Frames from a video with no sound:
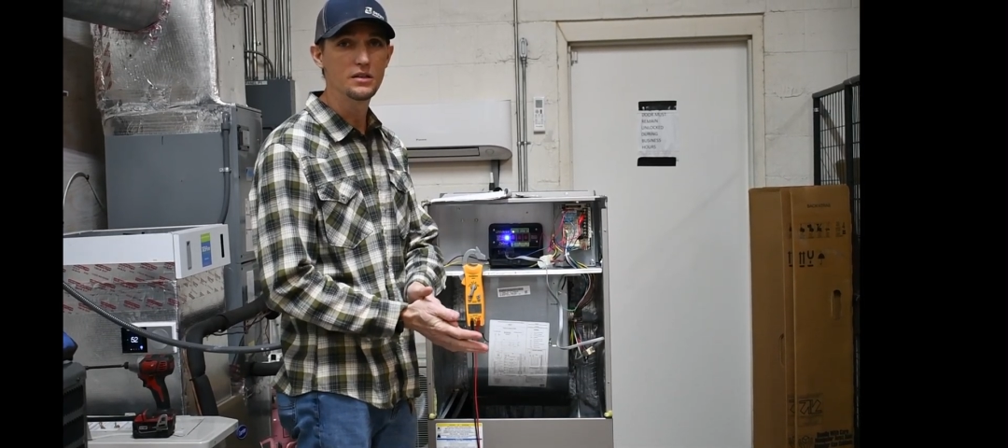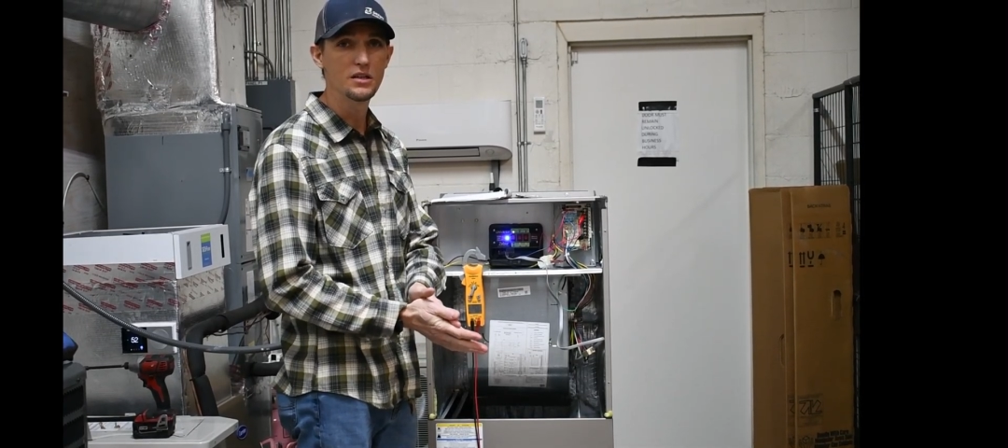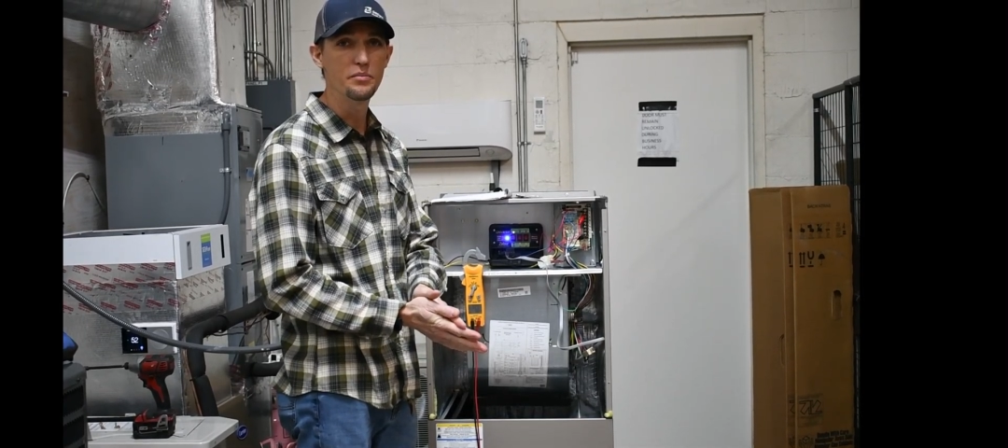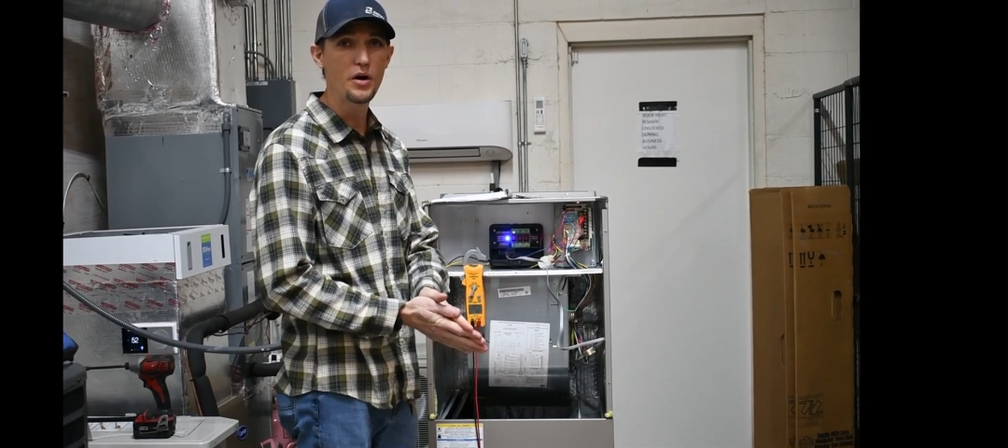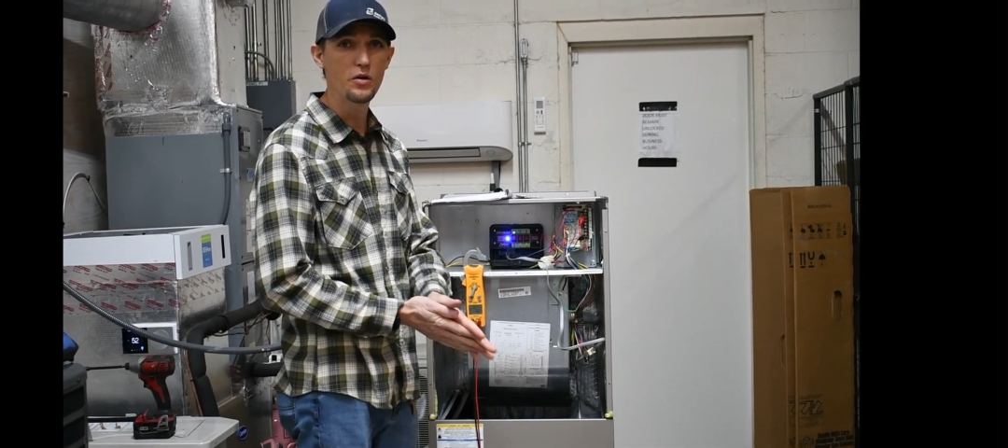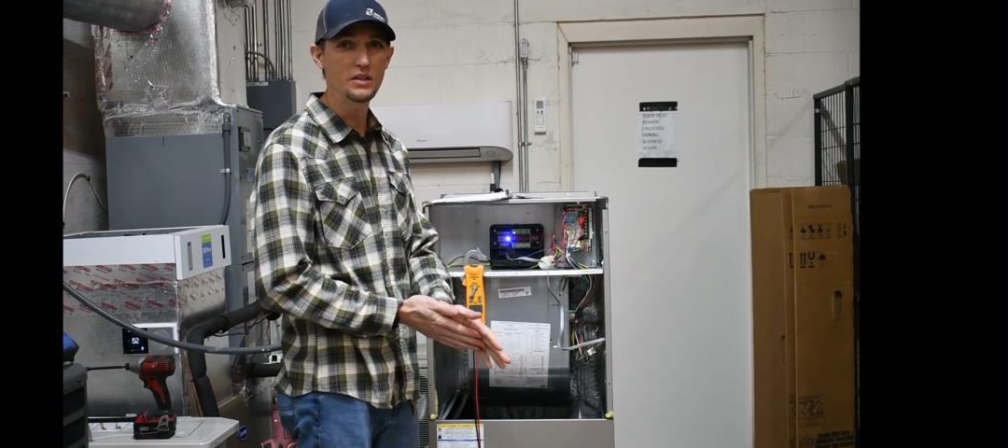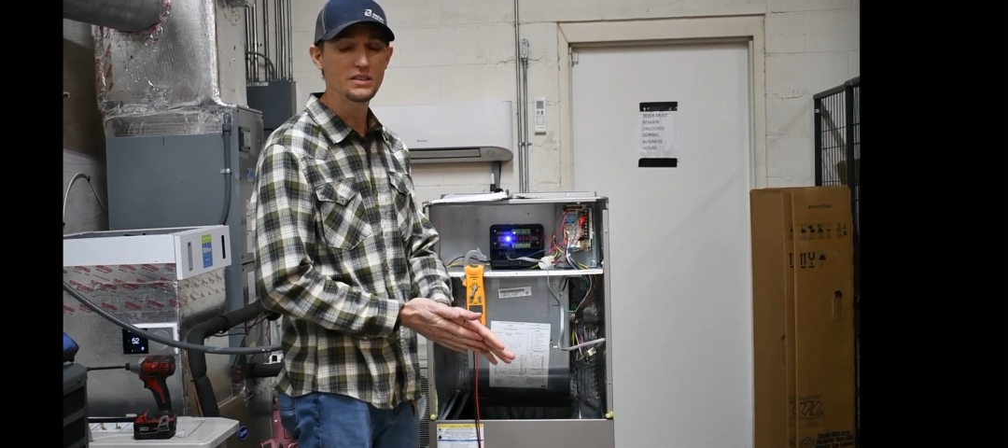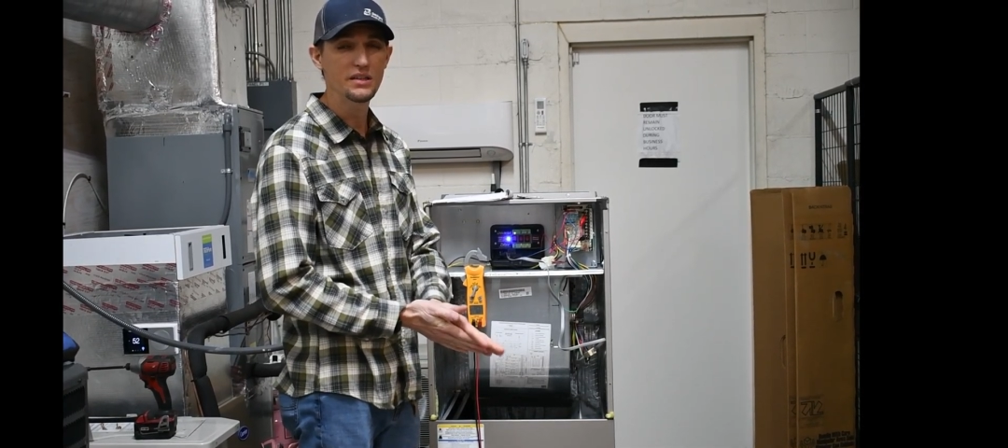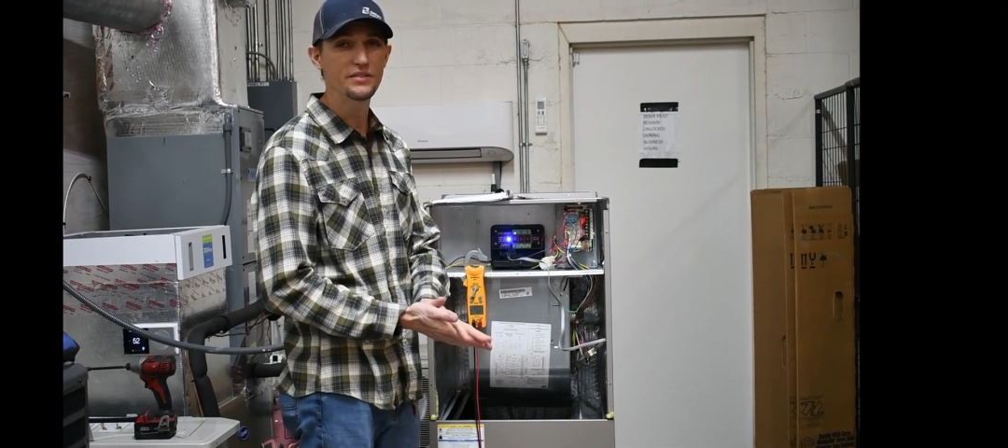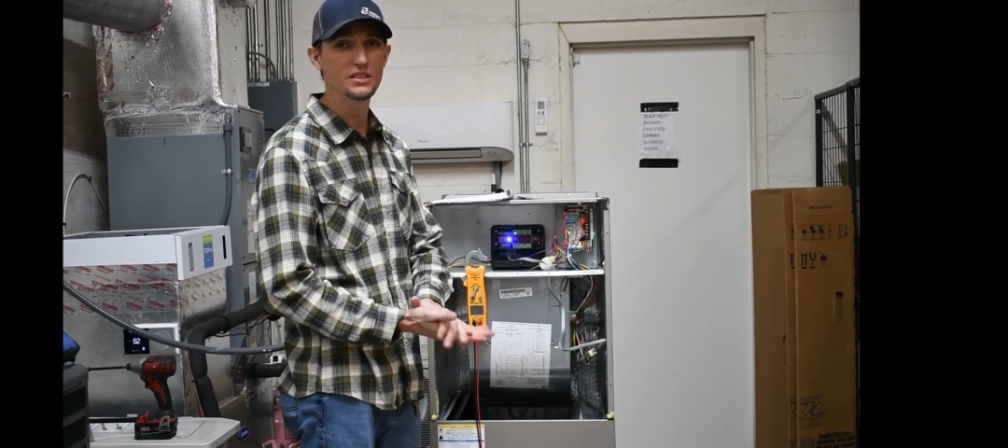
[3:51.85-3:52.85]
components
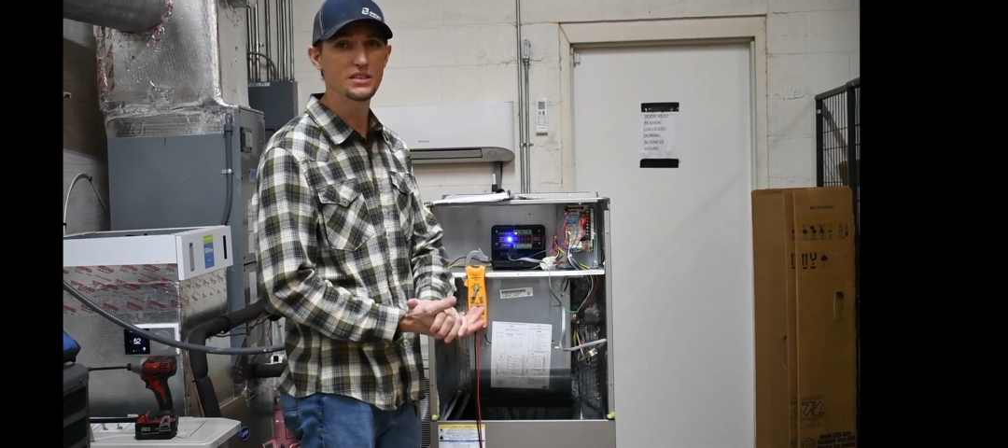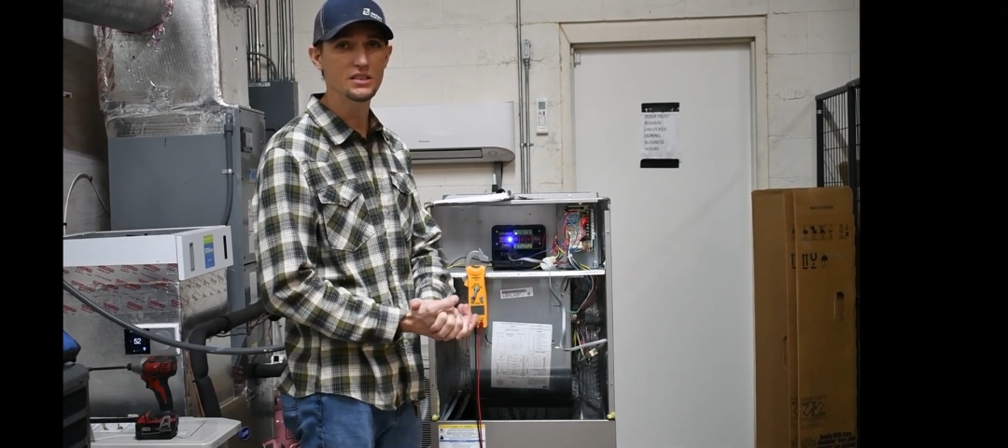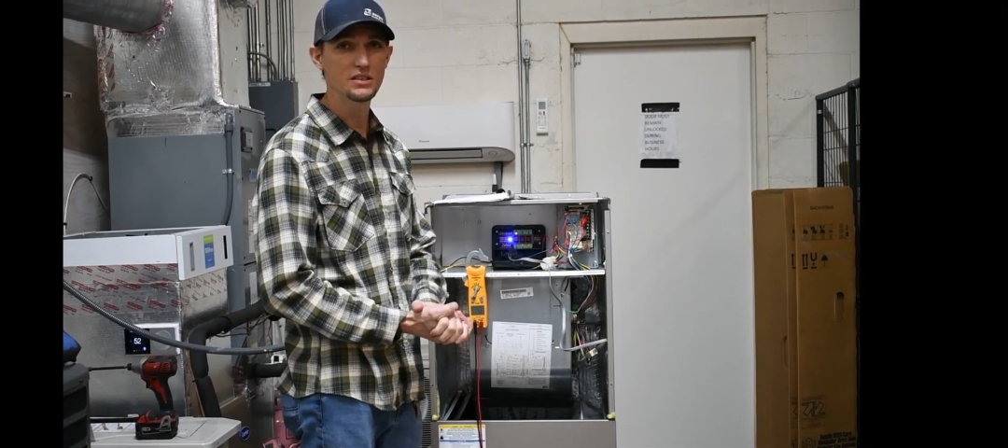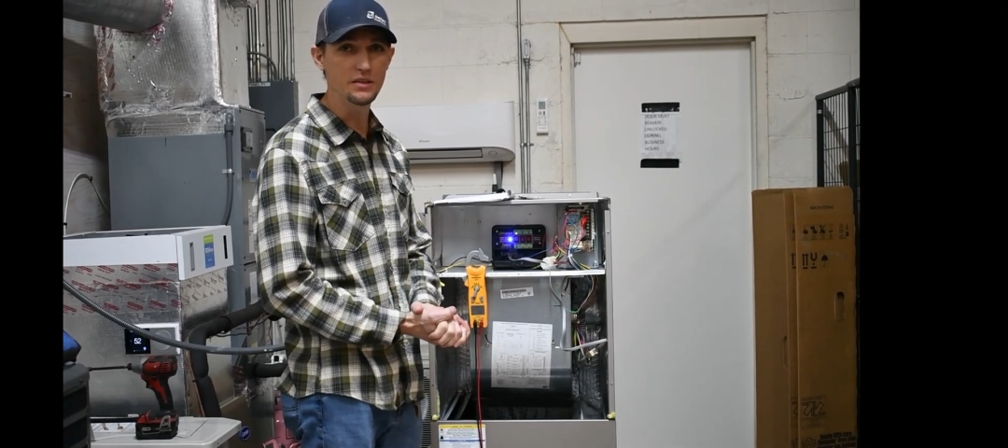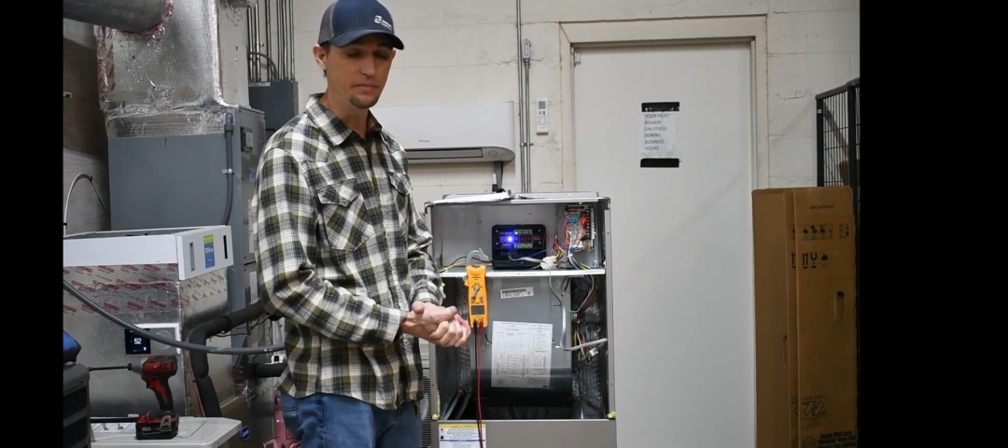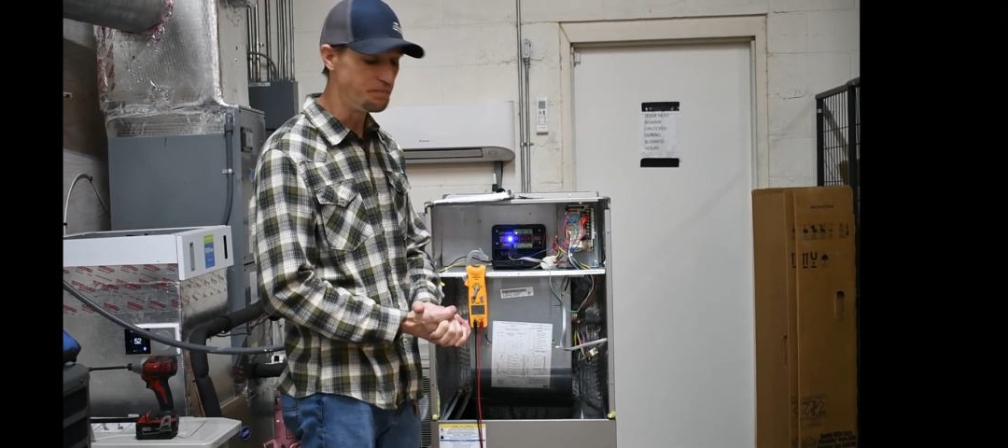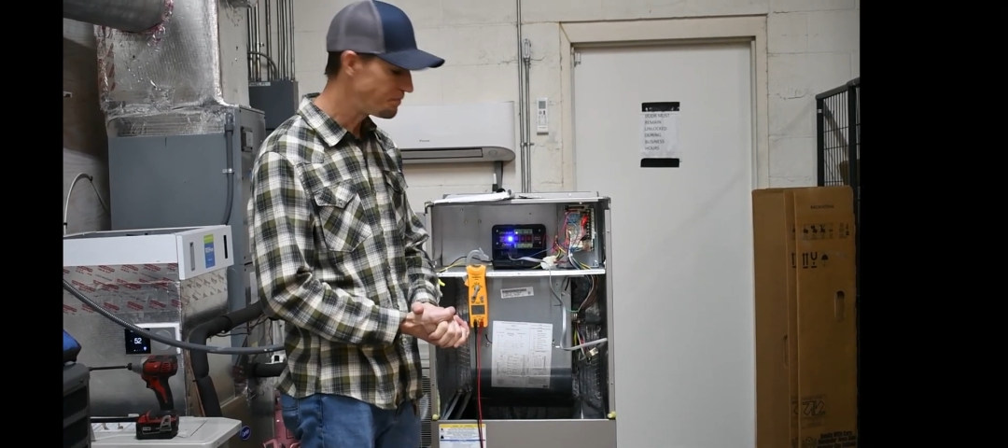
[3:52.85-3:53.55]
of the system